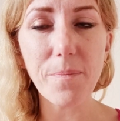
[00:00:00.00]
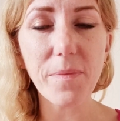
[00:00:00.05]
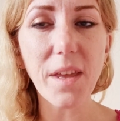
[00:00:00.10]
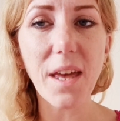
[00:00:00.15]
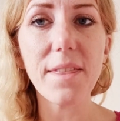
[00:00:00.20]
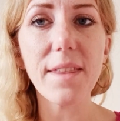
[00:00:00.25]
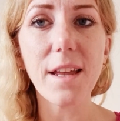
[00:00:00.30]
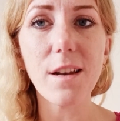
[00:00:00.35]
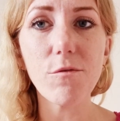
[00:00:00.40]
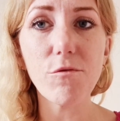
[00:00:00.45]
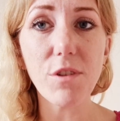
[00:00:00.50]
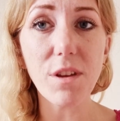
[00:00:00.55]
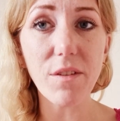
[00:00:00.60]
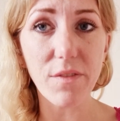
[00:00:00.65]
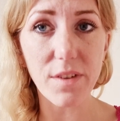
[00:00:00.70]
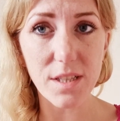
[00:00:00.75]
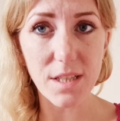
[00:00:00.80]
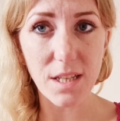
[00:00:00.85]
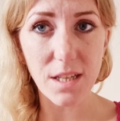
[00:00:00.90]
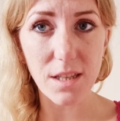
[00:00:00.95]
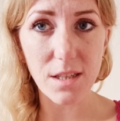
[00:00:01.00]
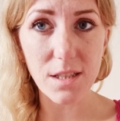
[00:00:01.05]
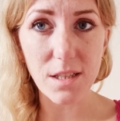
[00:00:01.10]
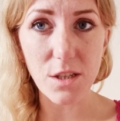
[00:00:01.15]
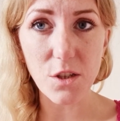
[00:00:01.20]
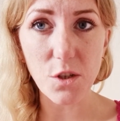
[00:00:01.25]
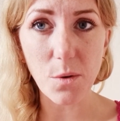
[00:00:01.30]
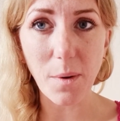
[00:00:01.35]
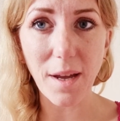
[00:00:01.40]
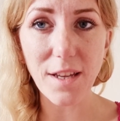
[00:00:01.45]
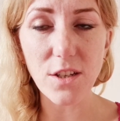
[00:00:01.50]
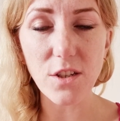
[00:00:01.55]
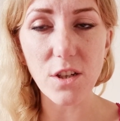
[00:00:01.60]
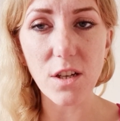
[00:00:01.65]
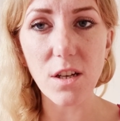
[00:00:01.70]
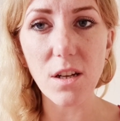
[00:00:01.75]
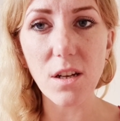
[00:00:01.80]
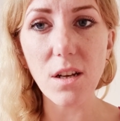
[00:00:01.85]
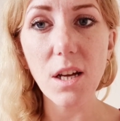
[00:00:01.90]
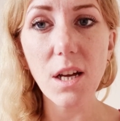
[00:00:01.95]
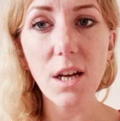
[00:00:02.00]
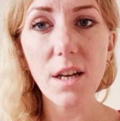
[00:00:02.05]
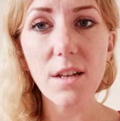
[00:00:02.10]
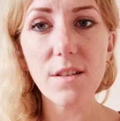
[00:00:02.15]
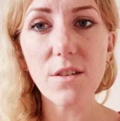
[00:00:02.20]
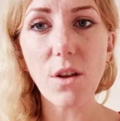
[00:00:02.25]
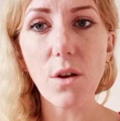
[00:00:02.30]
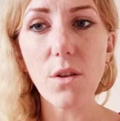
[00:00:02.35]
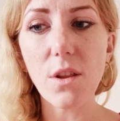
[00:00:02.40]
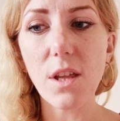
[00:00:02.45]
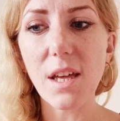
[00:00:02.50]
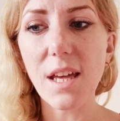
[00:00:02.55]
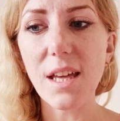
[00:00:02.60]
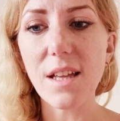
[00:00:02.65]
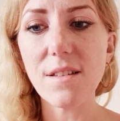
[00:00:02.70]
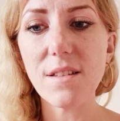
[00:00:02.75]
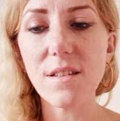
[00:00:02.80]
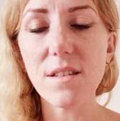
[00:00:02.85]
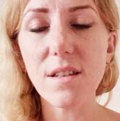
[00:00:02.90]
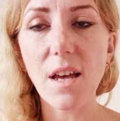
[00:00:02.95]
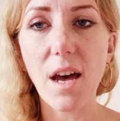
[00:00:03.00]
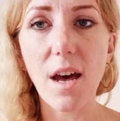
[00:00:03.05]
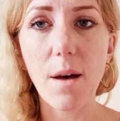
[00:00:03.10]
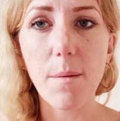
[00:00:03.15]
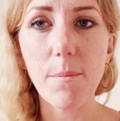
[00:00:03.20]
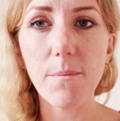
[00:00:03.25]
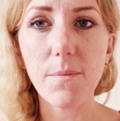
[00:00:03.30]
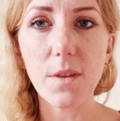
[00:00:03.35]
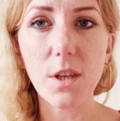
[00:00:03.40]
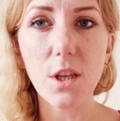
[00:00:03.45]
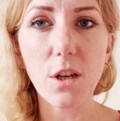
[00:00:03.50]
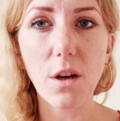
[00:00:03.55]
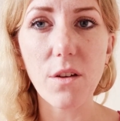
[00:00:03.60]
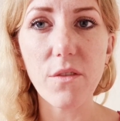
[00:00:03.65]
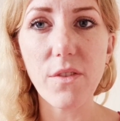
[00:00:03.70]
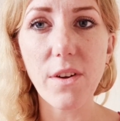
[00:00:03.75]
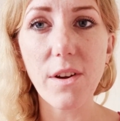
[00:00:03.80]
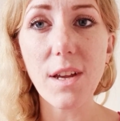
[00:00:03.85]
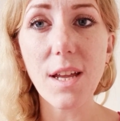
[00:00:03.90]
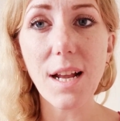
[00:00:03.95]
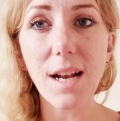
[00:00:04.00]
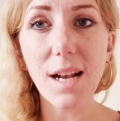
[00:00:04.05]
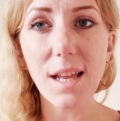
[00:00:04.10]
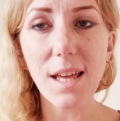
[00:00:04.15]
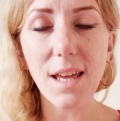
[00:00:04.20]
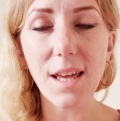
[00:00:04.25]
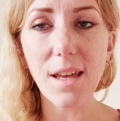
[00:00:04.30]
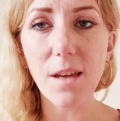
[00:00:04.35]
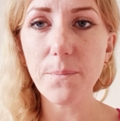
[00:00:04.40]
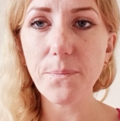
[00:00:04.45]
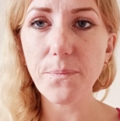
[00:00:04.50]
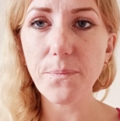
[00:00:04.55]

and then revisit the situation so that it's you know, very clear,